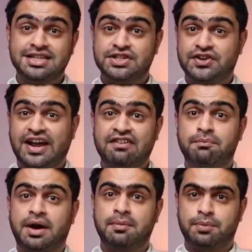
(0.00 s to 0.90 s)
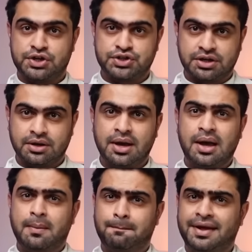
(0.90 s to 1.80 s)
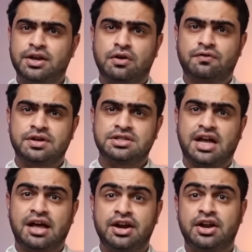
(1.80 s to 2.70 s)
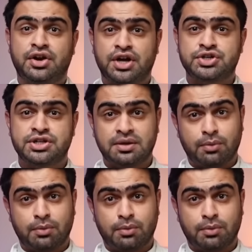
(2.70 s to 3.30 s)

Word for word: as drive-by brushing. Many of us are in a rush in the